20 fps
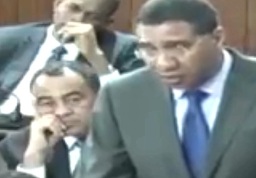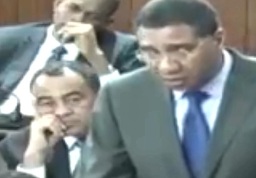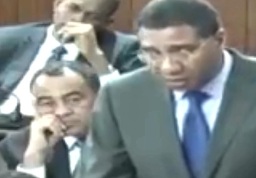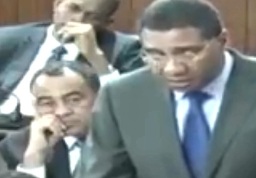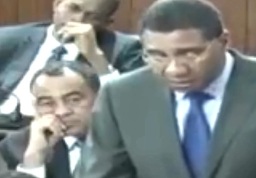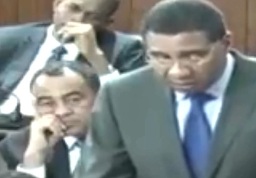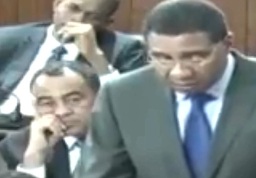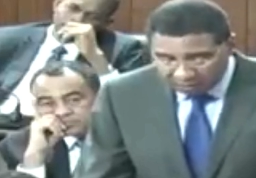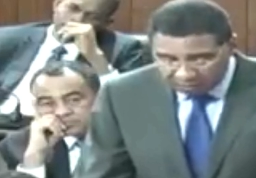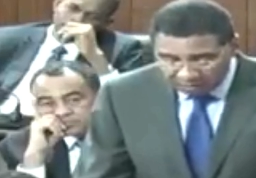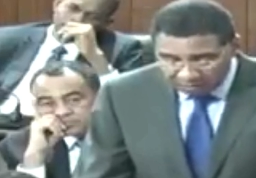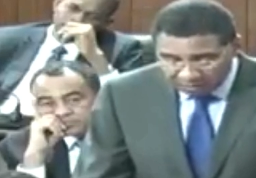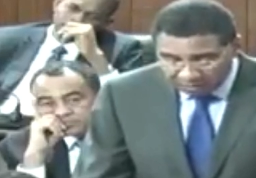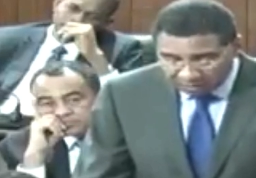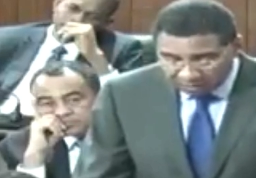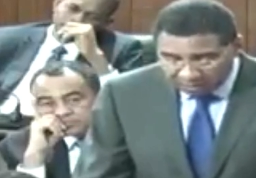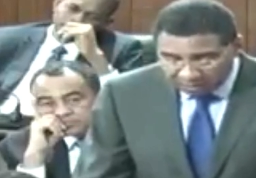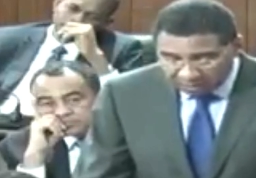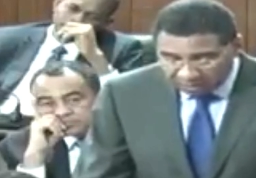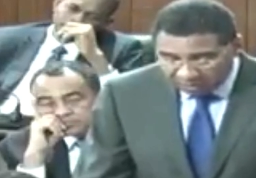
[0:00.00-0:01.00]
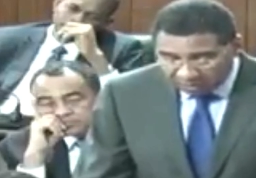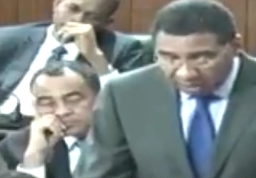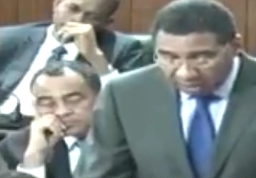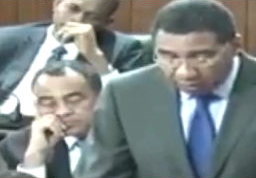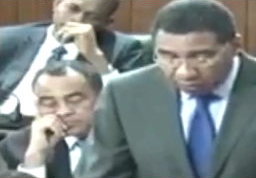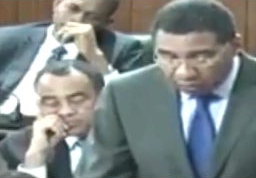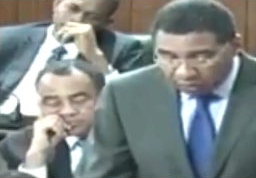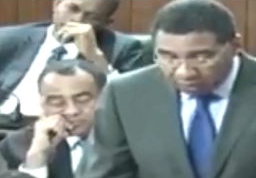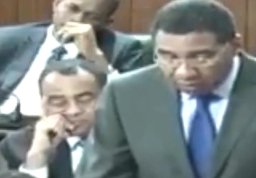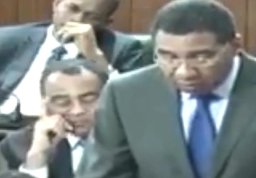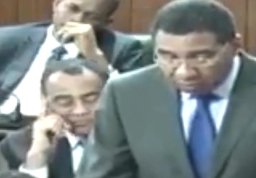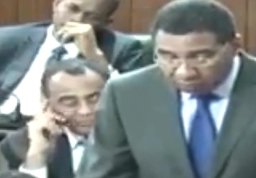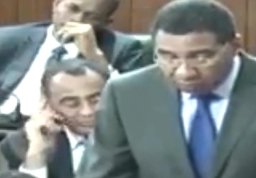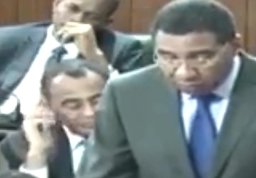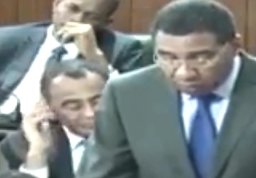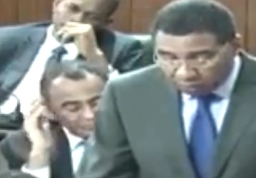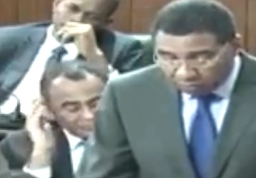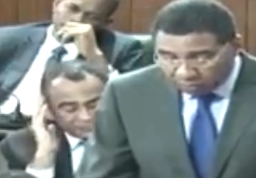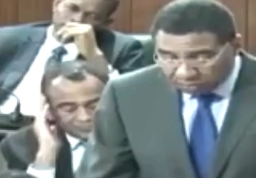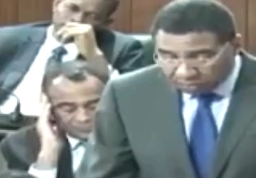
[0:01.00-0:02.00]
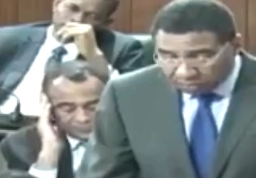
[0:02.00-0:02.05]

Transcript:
Speaker 1: order, I will inform the